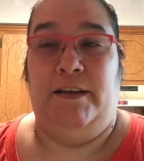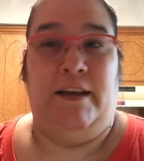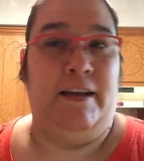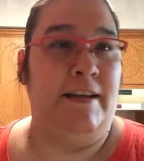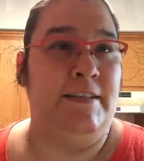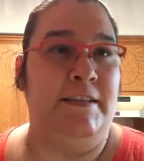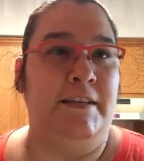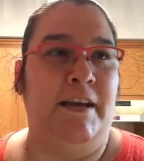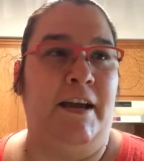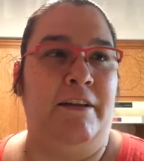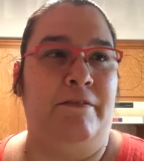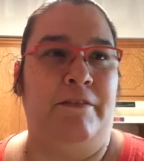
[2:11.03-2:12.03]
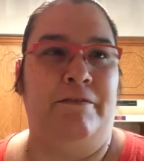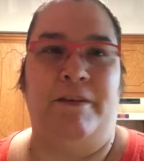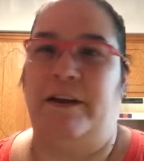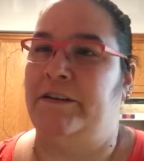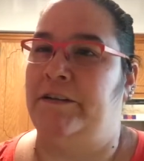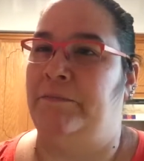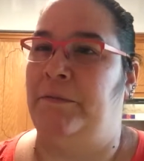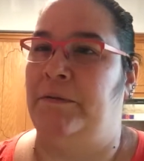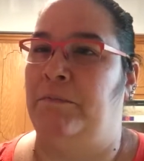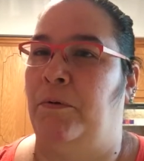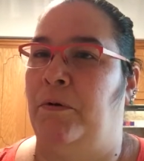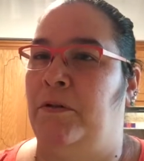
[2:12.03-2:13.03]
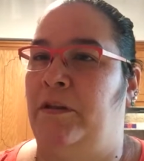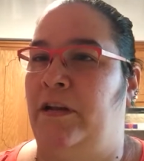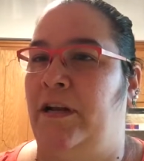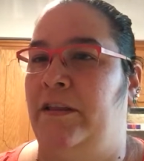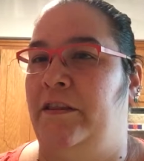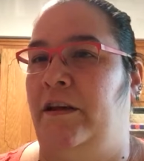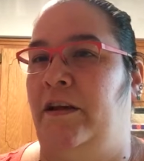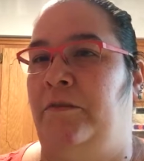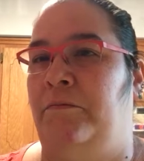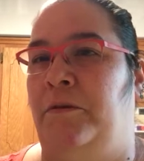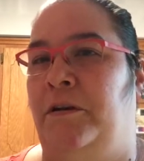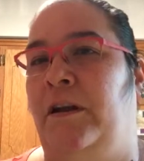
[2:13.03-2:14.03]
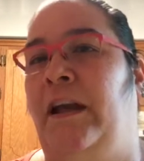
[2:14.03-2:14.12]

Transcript: I guess it kind of affected me more than I thought it would.